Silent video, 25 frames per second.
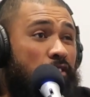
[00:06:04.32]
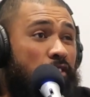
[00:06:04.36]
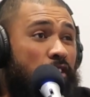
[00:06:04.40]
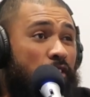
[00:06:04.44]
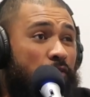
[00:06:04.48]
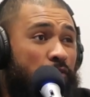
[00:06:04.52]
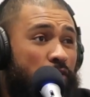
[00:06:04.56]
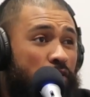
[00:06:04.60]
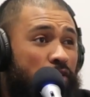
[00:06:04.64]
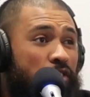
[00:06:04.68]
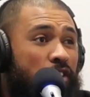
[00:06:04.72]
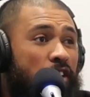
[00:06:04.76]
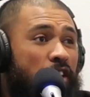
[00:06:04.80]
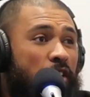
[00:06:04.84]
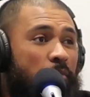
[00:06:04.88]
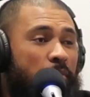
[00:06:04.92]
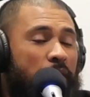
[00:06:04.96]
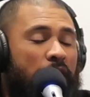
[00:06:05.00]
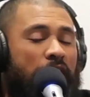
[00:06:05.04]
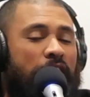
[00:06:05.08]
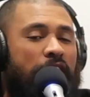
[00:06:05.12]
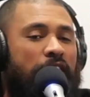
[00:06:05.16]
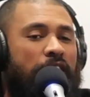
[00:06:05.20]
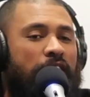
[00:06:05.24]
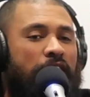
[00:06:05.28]
if we think
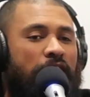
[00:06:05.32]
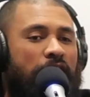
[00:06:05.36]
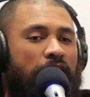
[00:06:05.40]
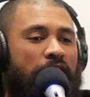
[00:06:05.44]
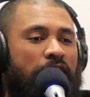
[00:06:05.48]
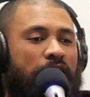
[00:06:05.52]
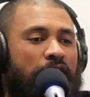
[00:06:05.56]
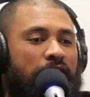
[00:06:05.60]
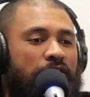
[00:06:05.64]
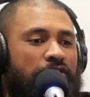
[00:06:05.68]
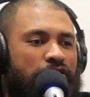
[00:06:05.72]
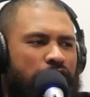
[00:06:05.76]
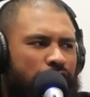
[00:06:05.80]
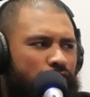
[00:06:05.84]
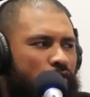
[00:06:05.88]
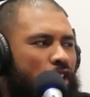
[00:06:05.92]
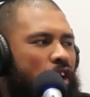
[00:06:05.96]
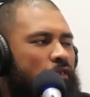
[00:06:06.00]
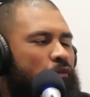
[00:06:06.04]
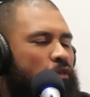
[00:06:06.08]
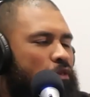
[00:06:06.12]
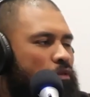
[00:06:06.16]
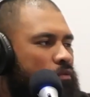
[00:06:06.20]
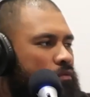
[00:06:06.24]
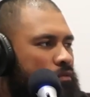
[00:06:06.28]
about it, like
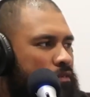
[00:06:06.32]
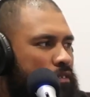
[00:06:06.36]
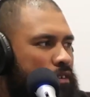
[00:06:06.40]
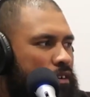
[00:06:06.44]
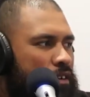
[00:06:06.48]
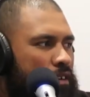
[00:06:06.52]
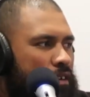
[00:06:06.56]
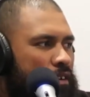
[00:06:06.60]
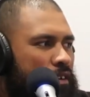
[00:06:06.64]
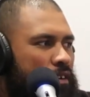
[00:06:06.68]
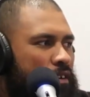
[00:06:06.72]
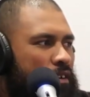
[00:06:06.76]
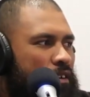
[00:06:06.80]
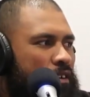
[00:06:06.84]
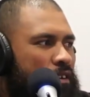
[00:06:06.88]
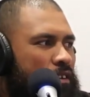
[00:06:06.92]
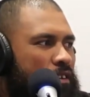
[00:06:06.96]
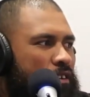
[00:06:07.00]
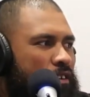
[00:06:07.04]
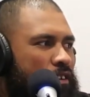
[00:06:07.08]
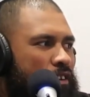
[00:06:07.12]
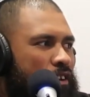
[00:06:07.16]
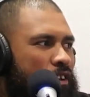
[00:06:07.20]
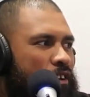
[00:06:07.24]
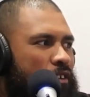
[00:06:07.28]
survival,
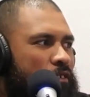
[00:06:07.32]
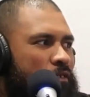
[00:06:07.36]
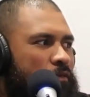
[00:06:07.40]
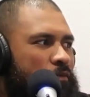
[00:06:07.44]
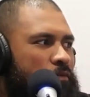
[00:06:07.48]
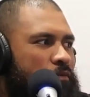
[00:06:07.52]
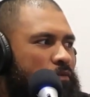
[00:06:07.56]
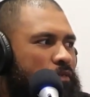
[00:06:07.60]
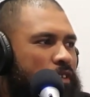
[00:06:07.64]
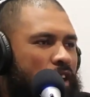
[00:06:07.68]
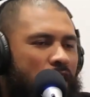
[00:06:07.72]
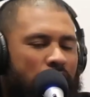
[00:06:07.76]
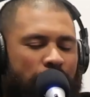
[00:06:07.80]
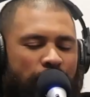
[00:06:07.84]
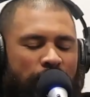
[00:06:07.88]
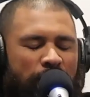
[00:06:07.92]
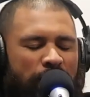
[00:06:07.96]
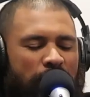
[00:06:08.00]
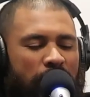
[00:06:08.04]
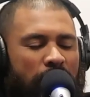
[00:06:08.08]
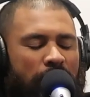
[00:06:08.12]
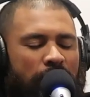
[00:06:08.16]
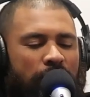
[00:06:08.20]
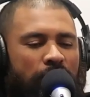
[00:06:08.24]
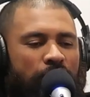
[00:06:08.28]
you know,
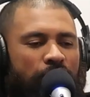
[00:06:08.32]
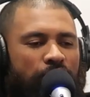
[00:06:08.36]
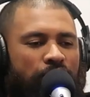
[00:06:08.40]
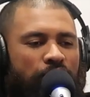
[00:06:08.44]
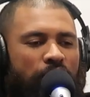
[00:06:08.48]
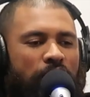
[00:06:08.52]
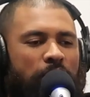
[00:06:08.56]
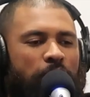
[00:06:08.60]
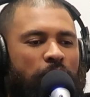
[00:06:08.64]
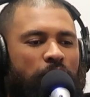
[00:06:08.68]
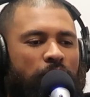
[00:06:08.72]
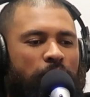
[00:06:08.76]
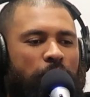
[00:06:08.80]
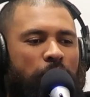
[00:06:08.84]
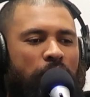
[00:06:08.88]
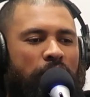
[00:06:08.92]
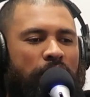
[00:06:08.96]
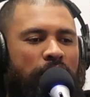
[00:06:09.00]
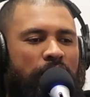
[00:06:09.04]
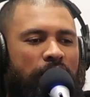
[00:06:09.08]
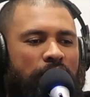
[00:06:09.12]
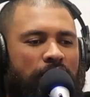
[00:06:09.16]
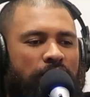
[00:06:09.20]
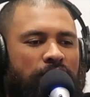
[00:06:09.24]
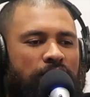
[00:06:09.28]
having that frame of
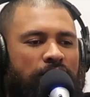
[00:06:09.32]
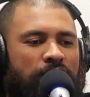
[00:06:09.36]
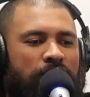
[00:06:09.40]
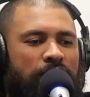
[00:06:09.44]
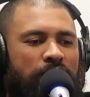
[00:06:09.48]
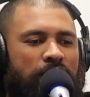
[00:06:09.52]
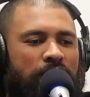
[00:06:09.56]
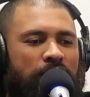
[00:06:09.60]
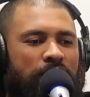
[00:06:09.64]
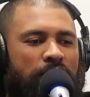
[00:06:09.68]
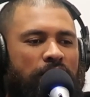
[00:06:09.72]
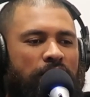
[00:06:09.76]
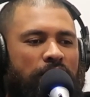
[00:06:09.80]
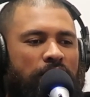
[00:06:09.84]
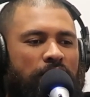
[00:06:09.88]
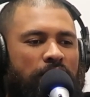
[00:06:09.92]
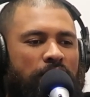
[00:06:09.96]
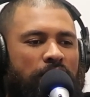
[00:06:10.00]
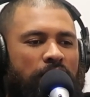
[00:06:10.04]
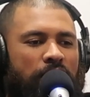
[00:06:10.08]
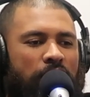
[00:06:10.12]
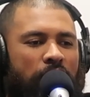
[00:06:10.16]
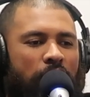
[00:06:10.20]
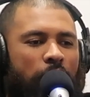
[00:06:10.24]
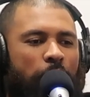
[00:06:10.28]
mind has
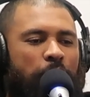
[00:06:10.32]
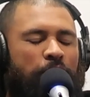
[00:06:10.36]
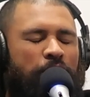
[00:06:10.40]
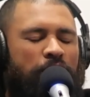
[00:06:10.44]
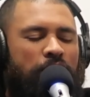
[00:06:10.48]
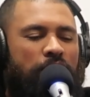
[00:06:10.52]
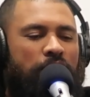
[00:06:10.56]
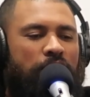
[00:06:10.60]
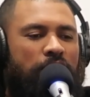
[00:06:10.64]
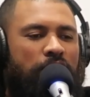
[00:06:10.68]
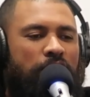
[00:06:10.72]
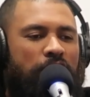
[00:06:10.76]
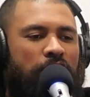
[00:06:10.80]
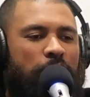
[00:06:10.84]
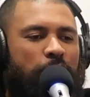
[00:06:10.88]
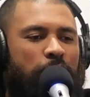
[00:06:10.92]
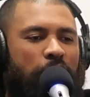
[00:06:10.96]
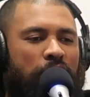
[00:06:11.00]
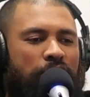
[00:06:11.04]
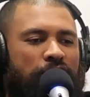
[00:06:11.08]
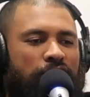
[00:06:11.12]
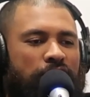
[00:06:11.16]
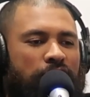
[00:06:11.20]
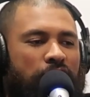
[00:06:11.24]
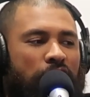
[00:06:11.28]
helped
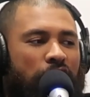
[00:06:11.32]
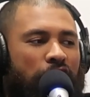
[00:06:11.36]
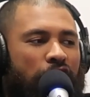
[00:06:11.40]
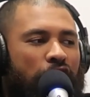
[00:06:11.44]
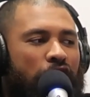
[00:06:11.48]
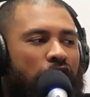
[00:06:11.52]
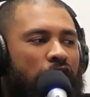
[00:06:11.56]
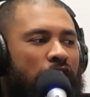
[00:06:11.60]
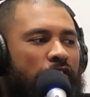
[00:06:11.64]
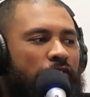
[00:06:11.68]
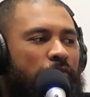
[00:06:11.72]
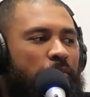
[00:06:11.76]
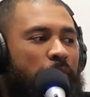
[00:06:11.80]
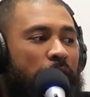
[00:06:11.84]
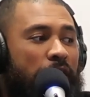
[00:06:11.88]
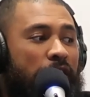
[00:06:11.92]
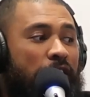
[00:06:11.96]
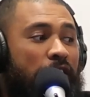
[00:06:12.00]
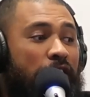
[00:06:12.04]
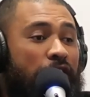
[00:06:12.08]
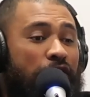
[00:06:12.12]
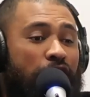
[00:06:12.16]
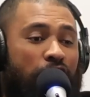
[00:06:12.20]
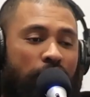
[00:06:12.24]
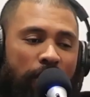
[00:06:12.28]
keep us alive but
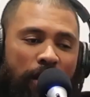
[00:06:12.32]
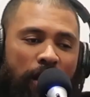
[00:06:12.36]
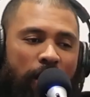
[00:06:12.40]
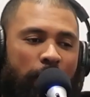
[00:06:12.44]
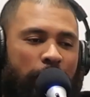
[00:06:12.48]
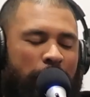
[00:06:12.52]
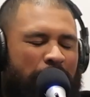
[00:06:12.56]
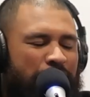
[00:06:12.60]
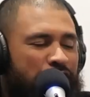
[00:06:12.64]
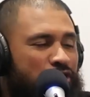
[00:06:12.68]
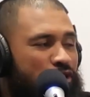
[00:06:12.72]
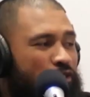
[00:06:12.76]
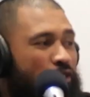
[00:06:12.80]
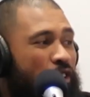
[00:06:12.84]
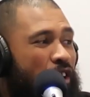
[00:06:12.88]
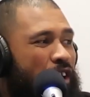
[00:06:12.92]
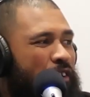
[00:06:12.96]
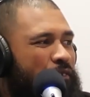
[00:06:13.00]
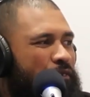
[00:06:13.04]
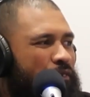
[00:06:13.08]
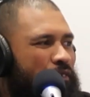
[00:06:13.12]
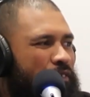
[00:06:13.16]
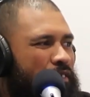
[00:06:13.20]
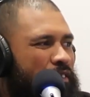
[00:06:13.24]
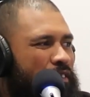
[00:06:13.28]
not help us
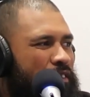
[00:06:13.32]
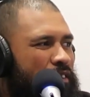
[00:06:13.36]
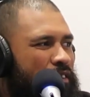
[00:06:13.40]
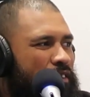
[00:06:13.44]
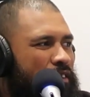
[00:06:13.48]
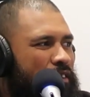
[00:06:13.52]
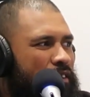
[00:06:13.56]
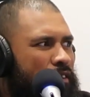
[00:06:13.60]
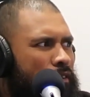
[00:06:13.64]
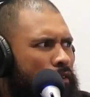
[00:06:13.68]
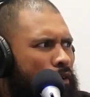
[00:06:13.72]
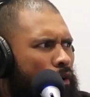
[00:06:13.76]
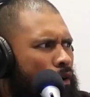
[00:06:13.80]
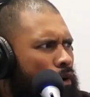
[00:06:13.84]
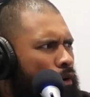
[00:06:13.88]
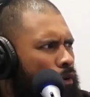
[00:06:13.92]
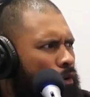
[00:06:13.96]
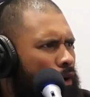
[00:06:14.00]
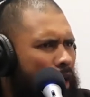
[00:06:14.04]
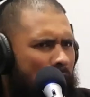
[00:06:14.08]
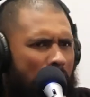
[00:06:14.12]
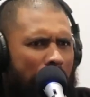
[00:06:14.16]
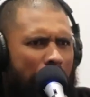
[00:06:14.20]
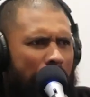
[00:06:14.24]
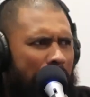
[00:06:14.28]
thrive. Oh,